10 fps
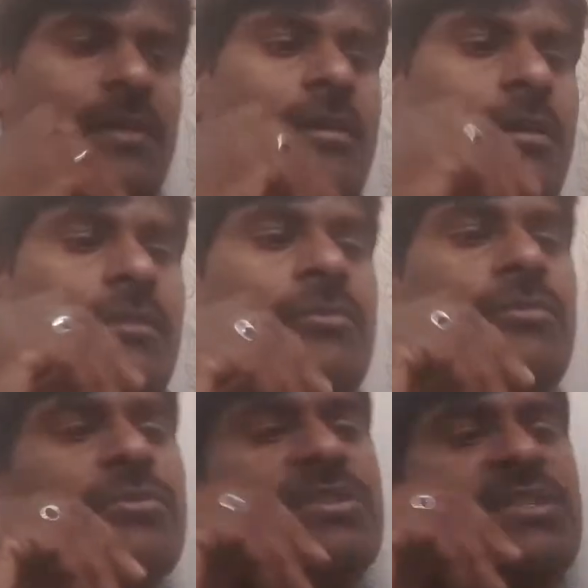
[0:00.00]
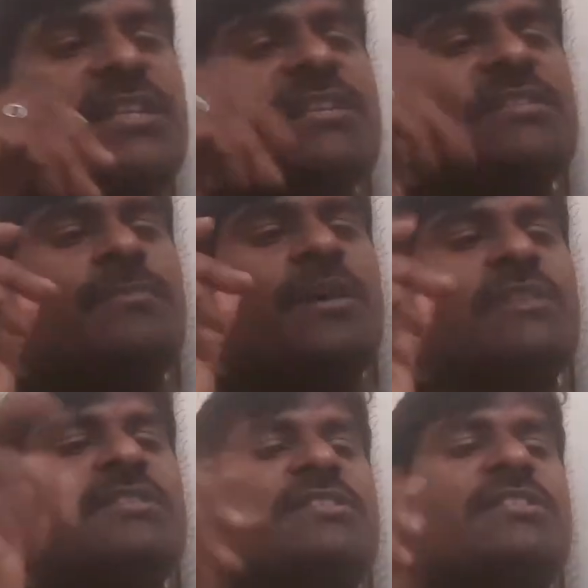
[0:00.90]
Although steel is
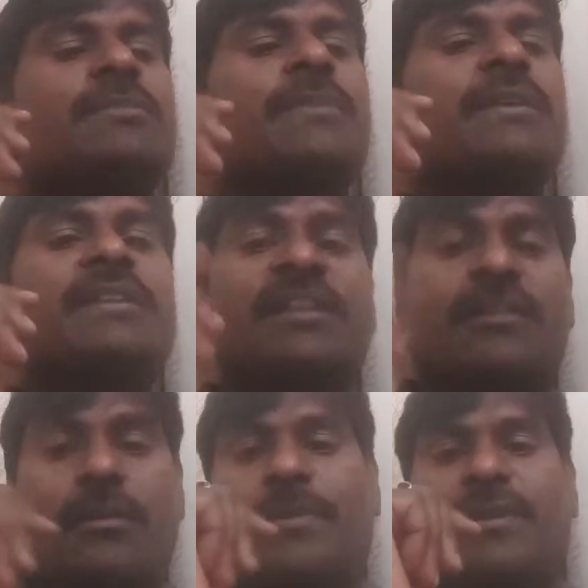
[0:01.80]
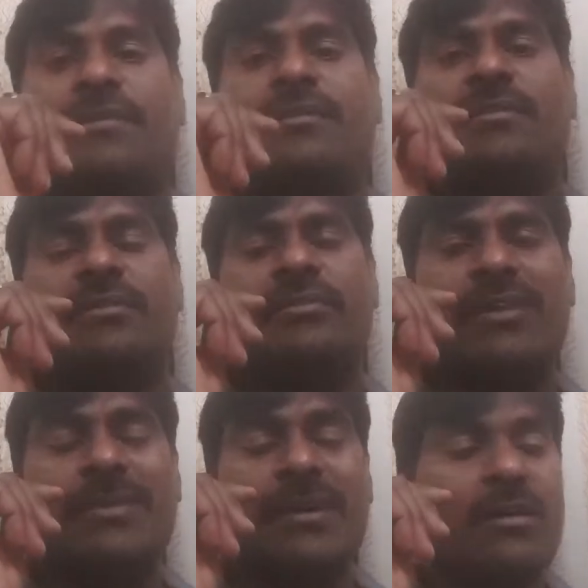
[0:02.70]
much cheaper than copper.
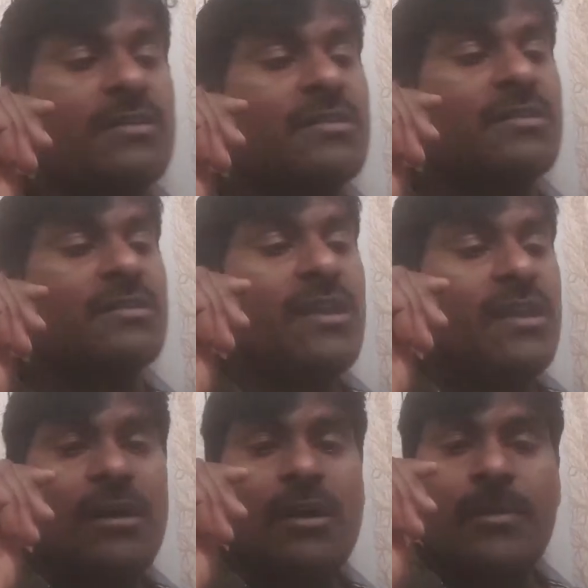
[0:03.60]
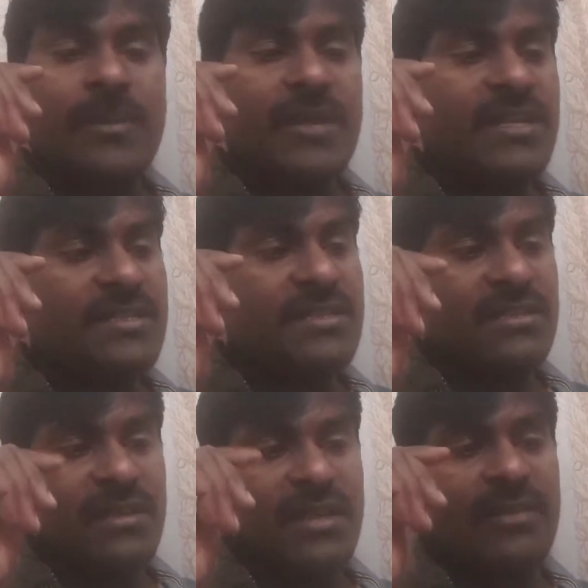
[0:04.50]
Why? Because copper
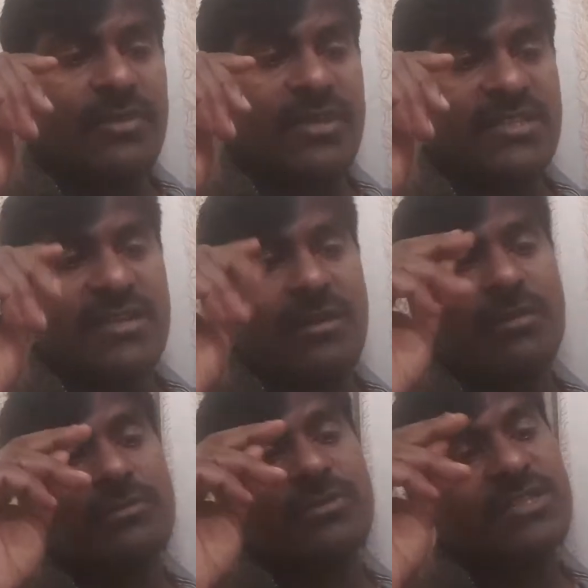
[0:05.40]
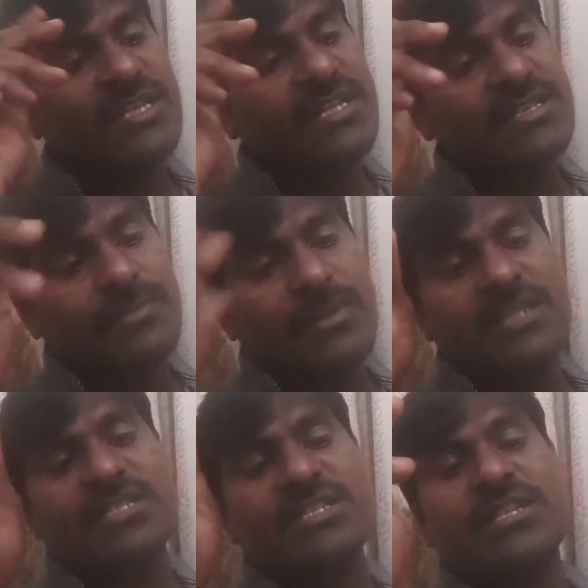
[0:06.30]
is, like we can say, although steel is
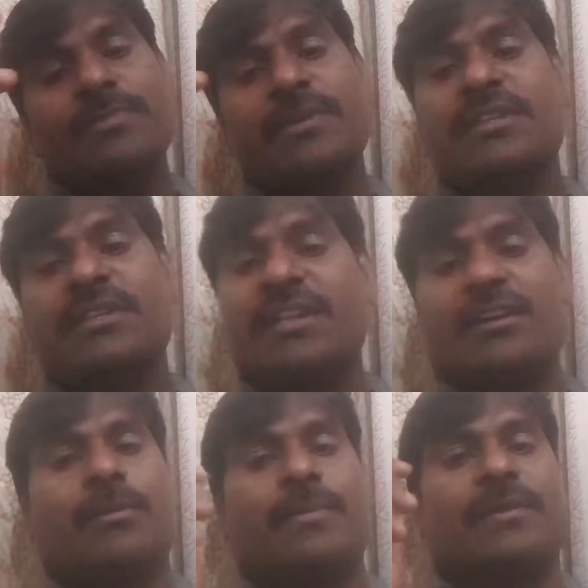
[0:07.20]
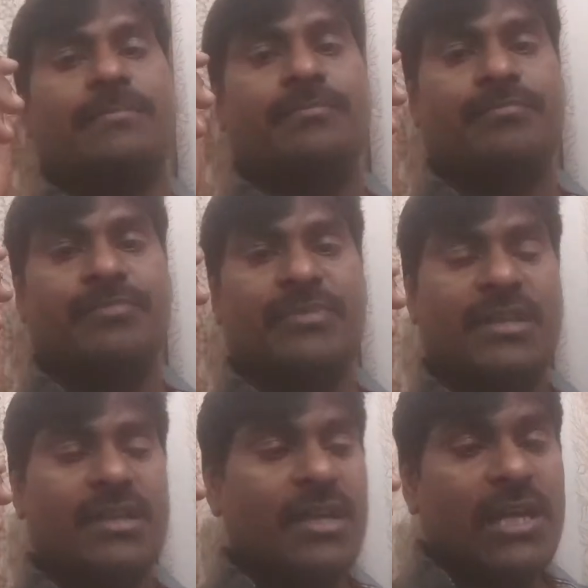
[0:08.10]
much cheaper than copper.
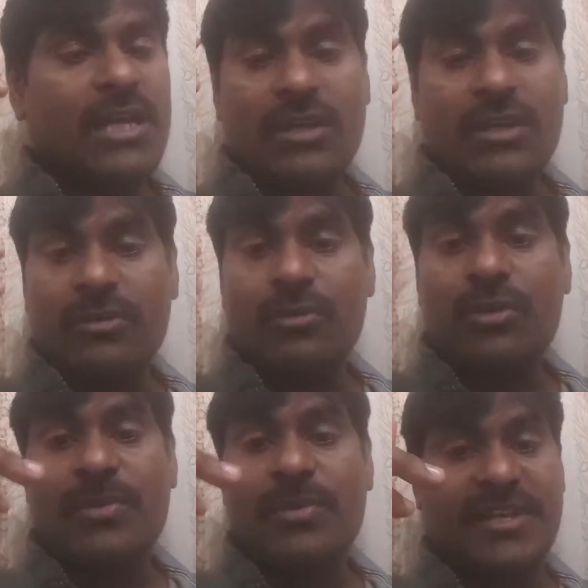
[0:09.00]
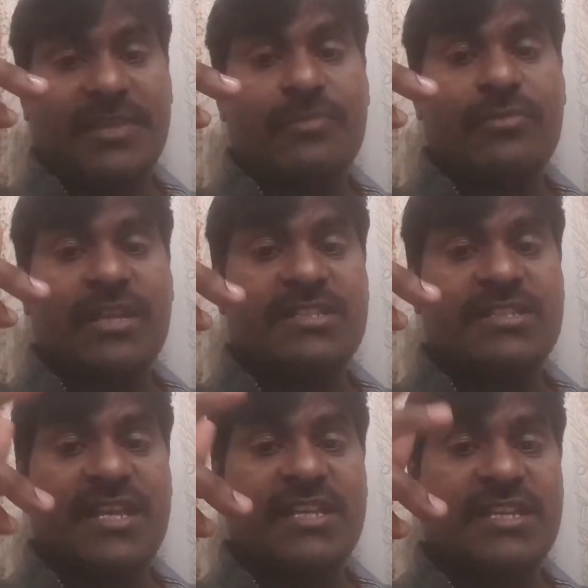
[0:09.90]
Durability, we can
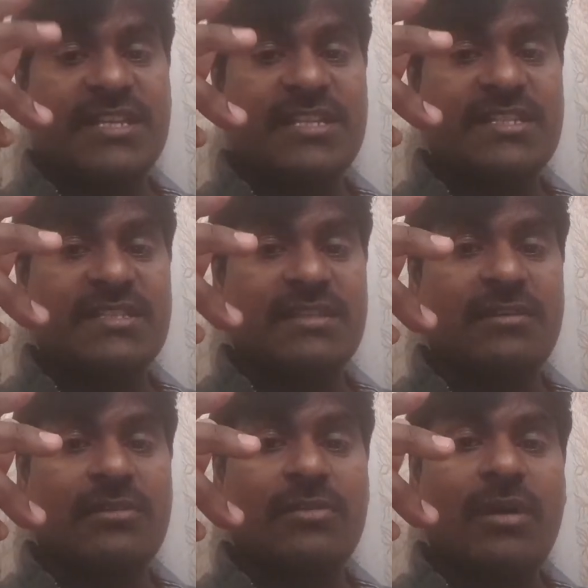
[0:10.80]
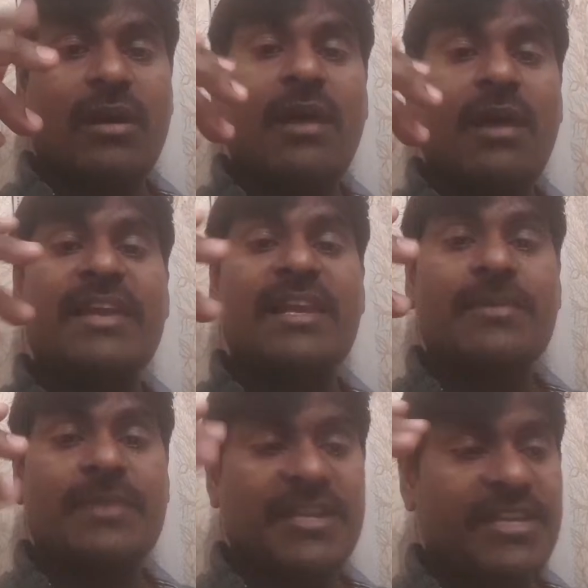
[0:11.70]
say, that is
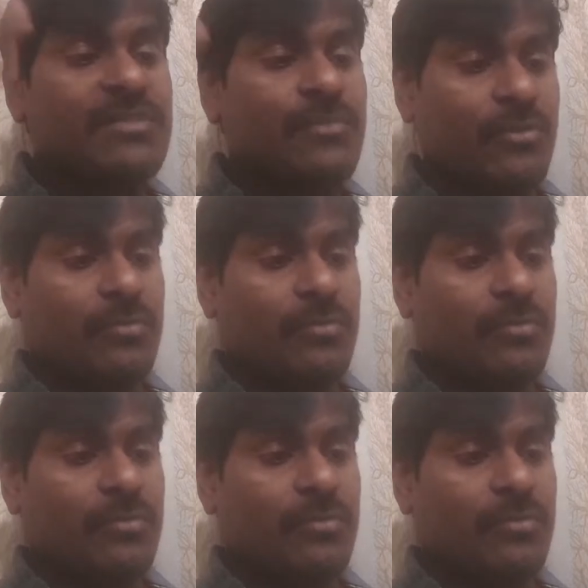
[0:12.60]
availability is more.